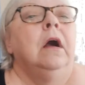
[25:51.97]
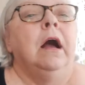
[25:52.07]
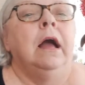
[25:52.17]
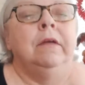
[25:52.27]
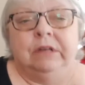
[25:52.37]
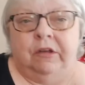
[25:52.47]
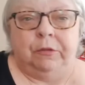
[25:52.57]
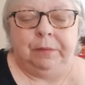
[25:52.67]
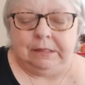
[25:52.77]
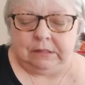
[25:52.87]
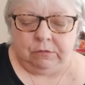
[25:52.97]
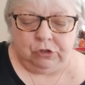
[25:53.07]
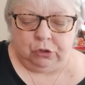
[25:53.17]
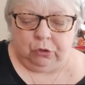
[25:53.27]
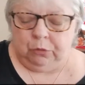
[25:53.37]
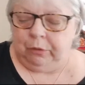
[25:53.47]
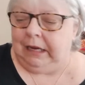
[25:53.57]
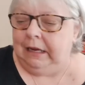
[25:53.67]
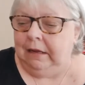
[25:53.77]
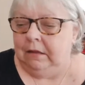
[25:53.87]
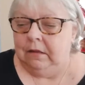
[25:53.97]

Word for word: I have another piece of jewelry.